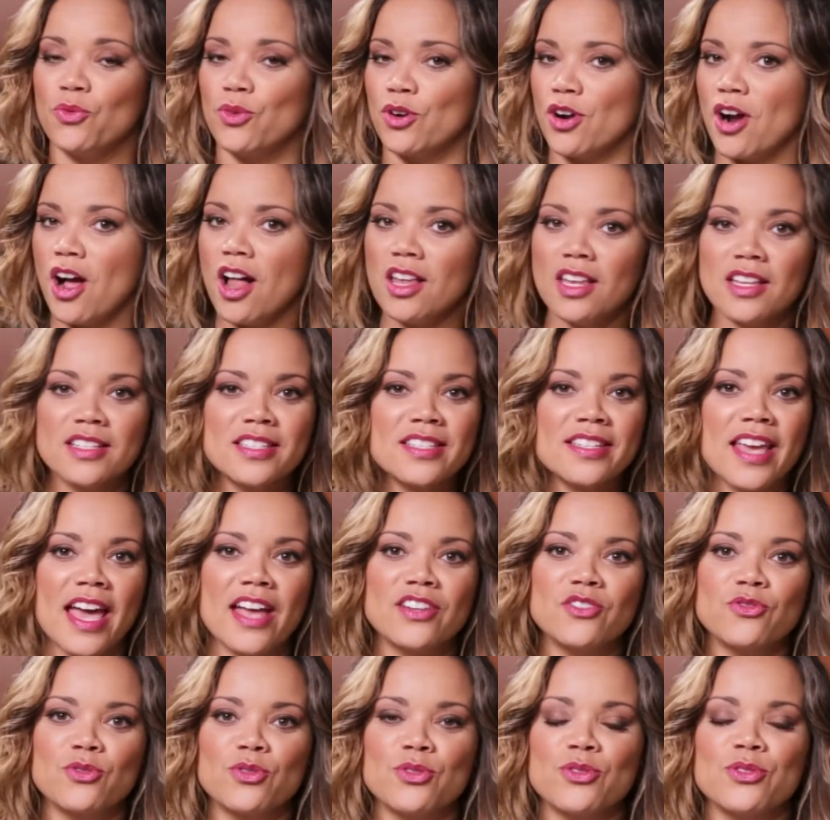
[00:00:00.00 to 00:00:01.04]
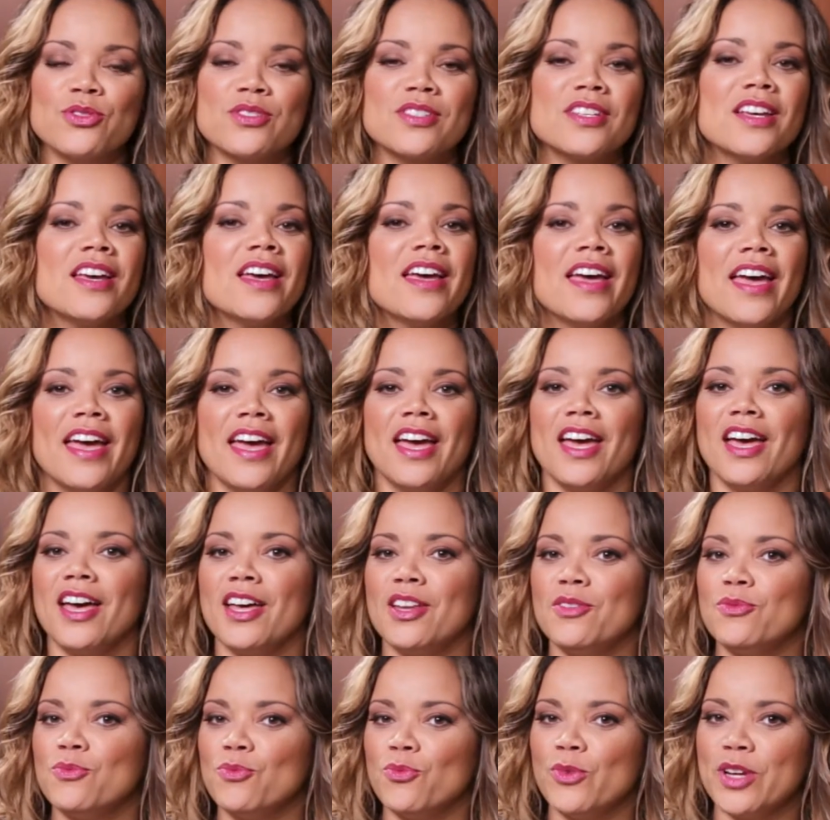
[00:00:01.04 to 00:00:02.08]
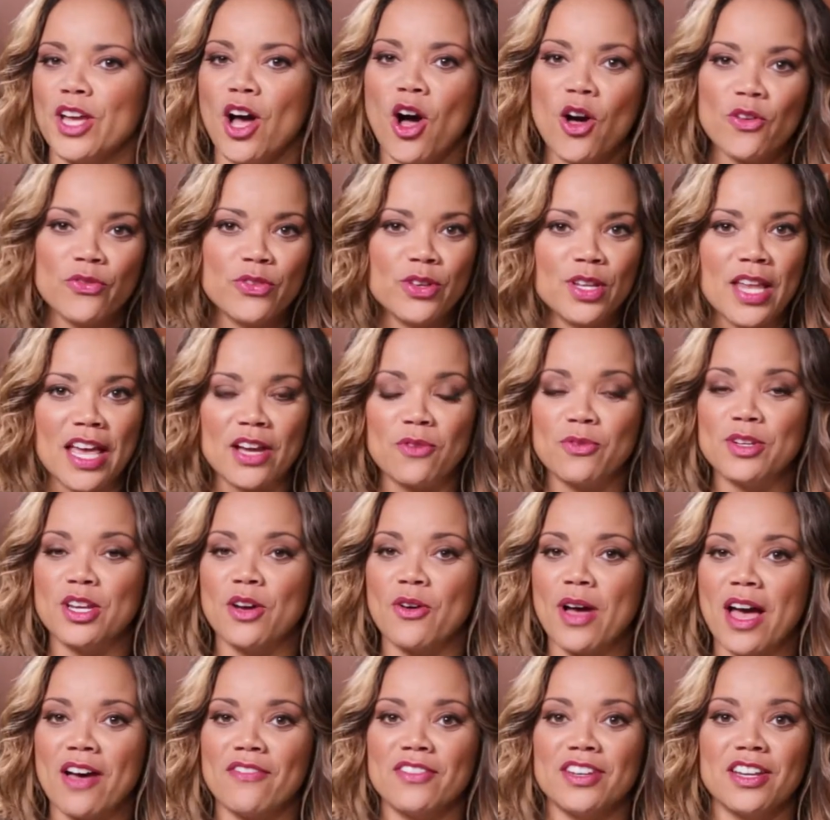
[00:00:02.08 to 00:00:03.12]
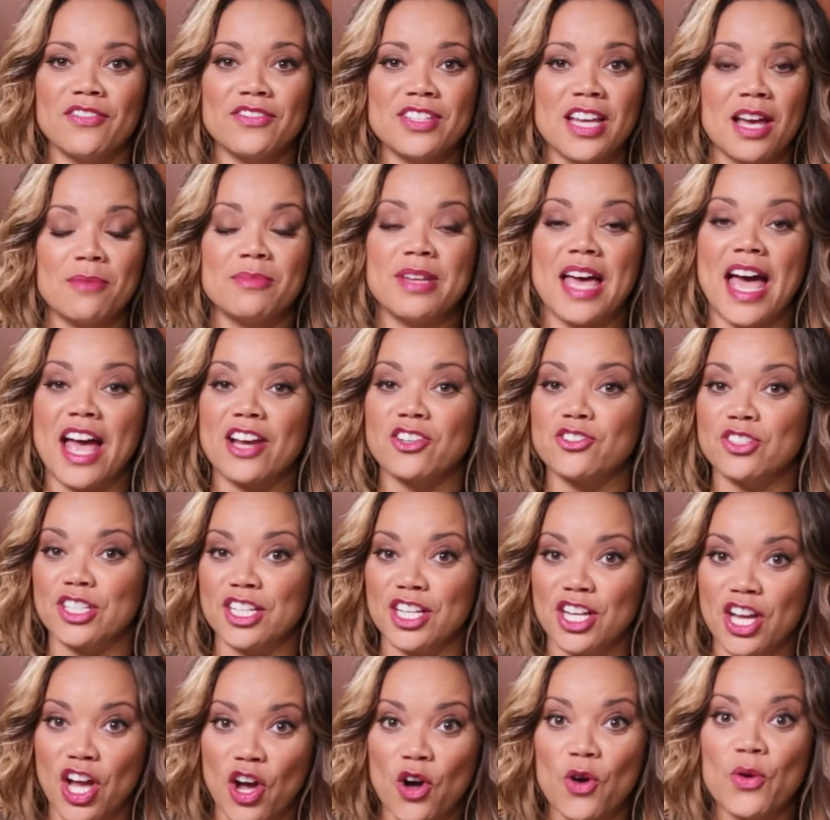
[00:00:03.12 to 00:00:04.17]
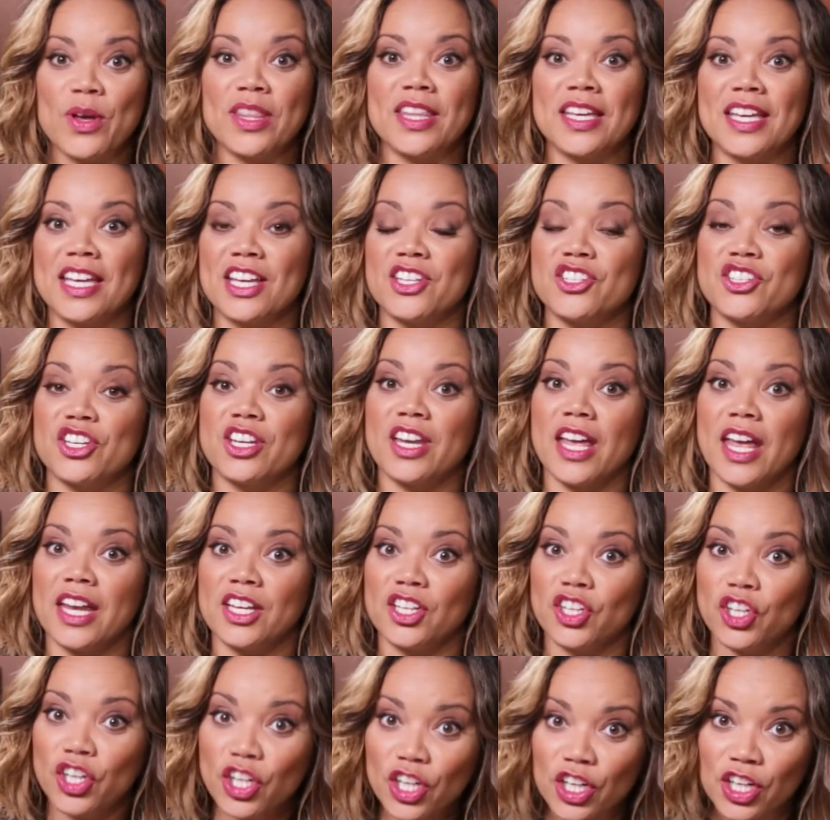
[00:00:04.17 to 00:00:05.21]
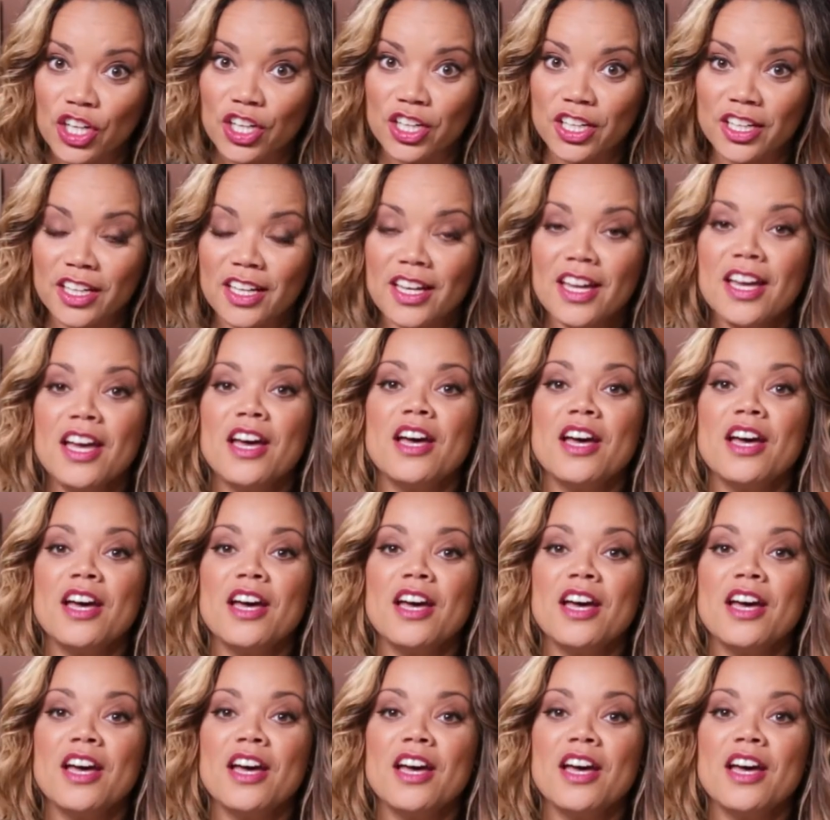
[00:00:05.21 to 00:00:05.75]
We're all on schedules and we all feel like we don't have enough time to actually go in the kitchen and cook.